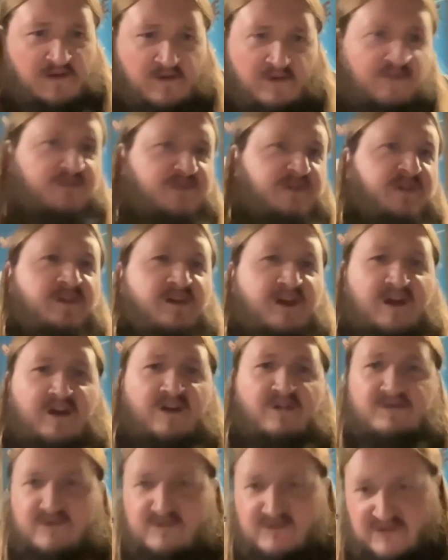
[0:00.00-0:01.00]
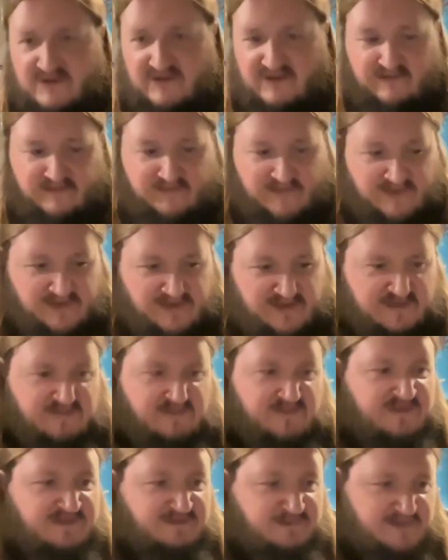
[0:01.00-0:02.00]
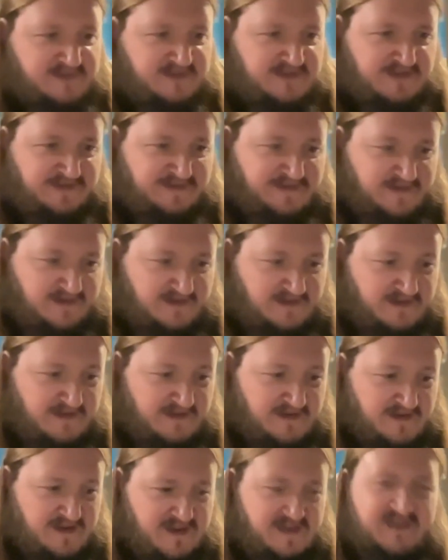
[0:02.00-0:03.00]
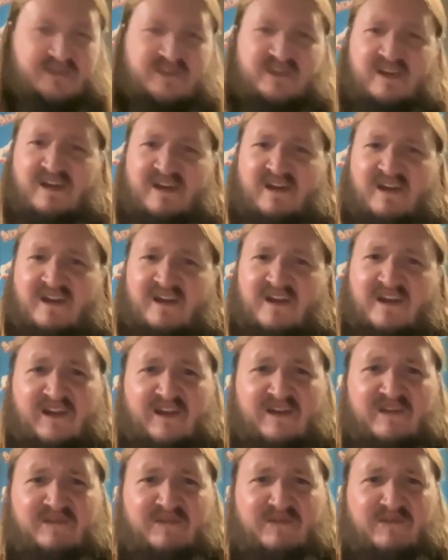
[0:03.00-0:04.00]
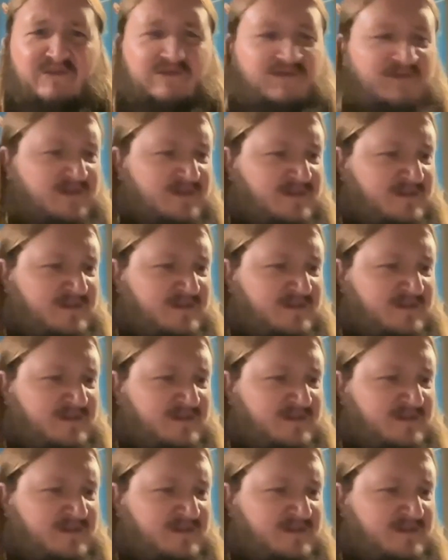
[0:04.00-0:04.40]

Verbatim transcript: all the other albums live, but this one specifically, it's their evil,